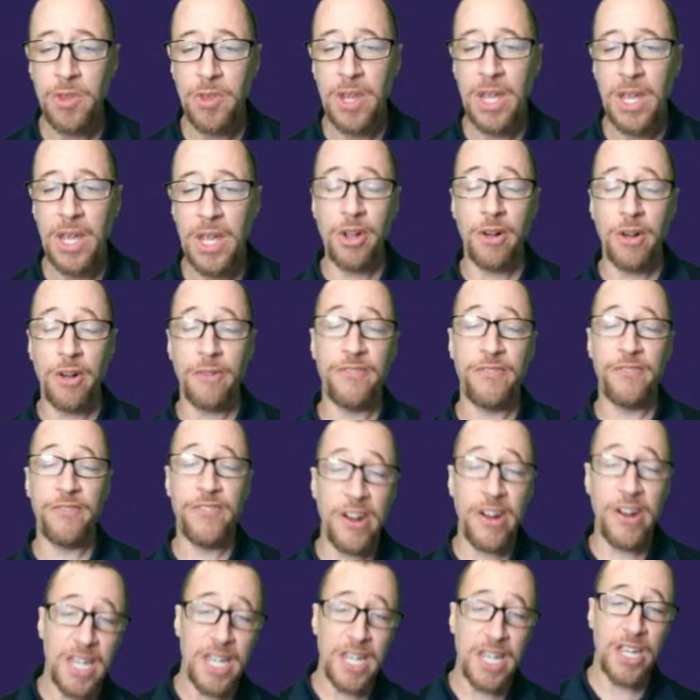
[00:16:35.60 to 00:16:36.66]
So
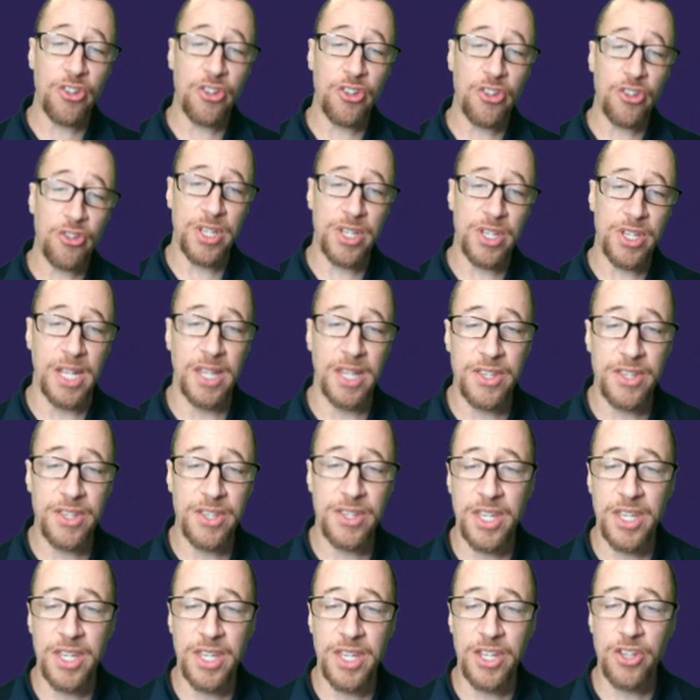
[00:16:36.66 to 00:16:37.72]
very interesting.
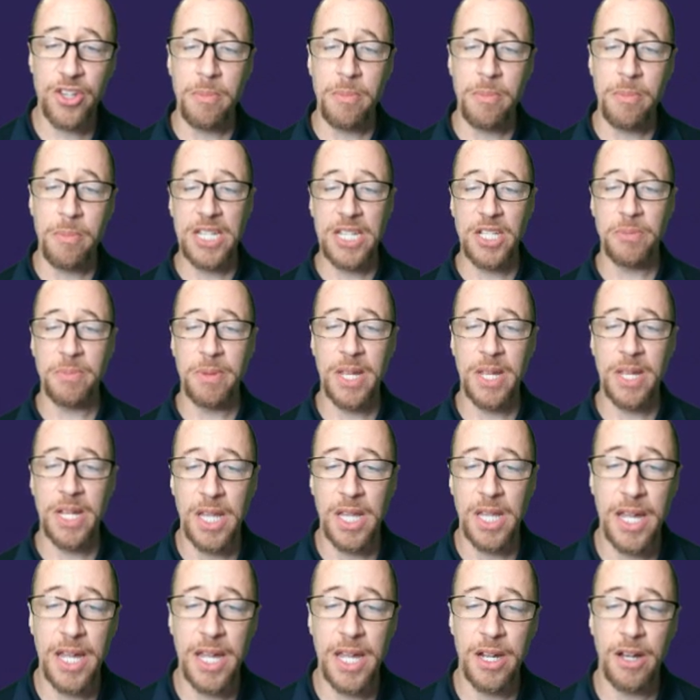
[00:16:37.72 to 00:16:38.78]
This reminds me a
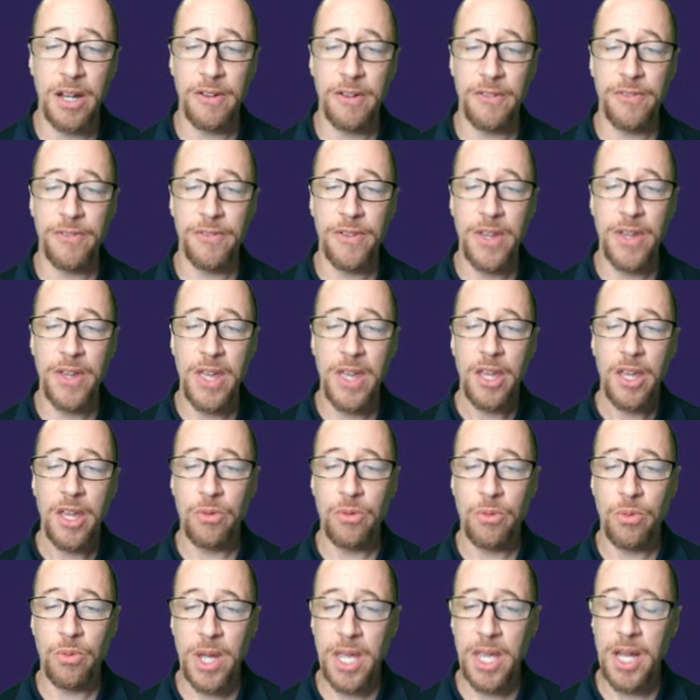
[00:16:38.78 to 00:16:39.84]
lot of the
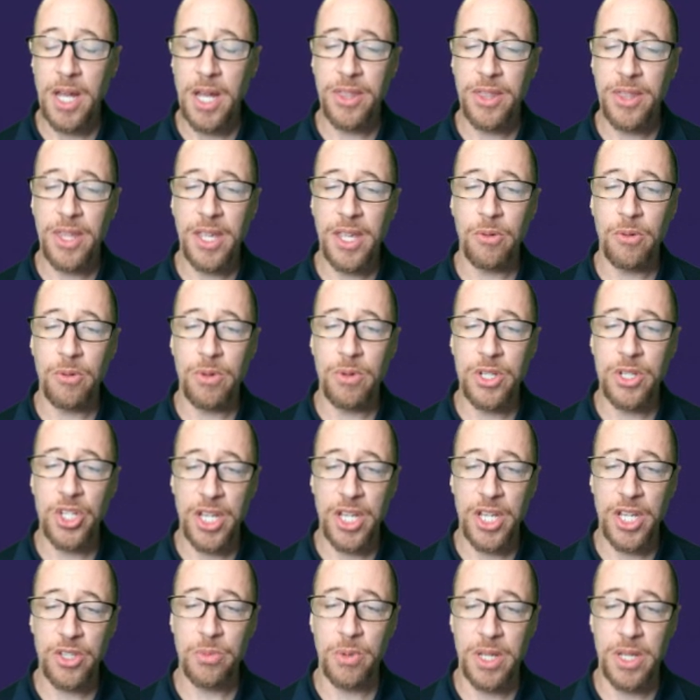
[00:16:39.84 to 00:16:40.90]
way, I think it was
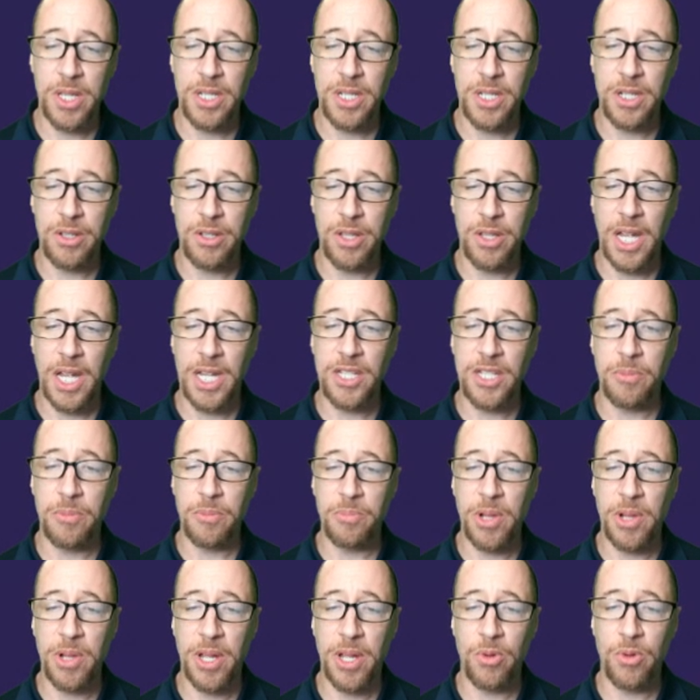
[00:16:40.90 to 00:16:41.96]
Chess Wizard likes to
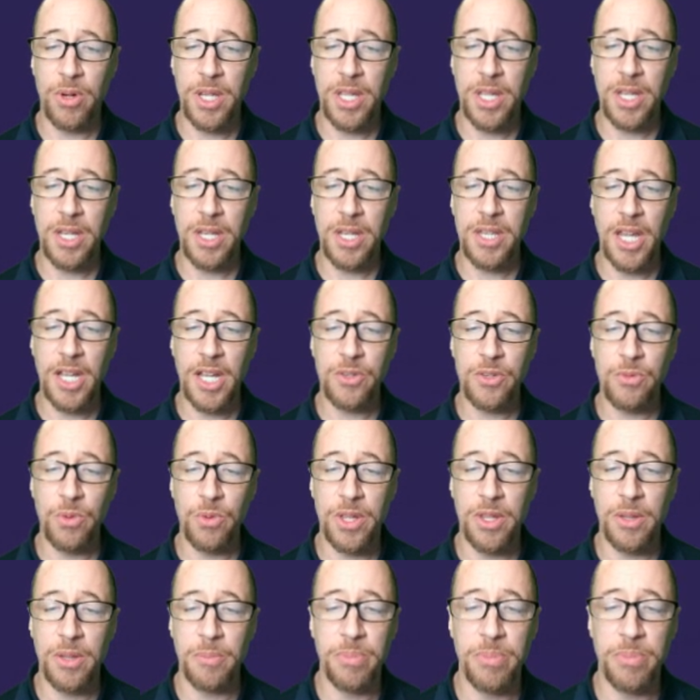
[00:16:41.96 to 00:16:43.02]
play it, where he takes
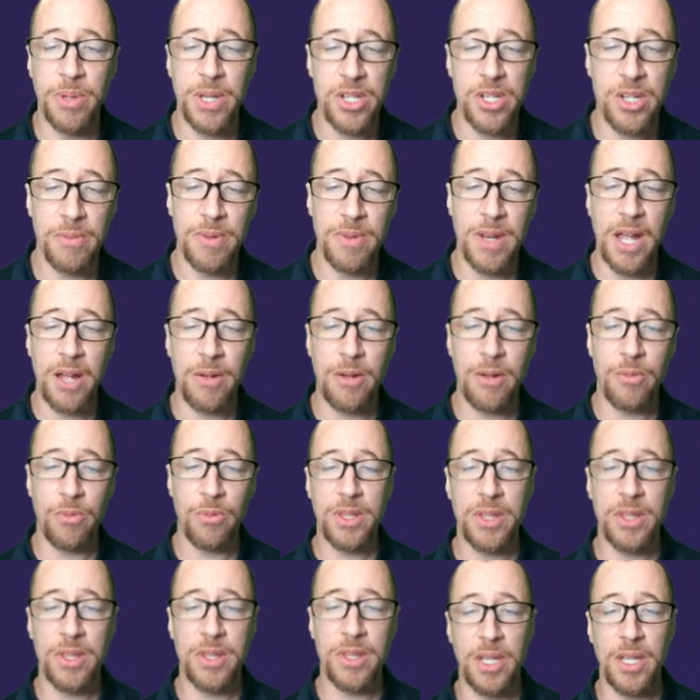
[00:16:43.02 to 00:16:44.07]
with the bishop, not
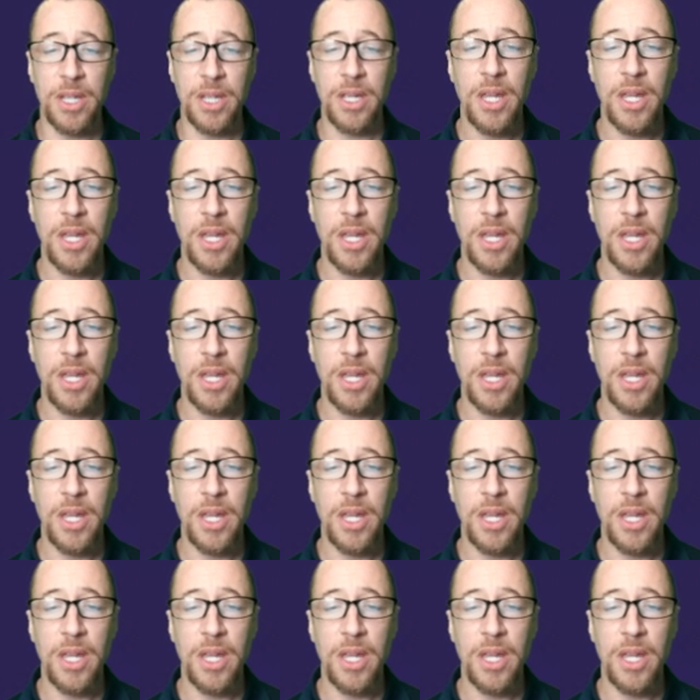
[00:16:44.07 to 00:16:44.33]
with the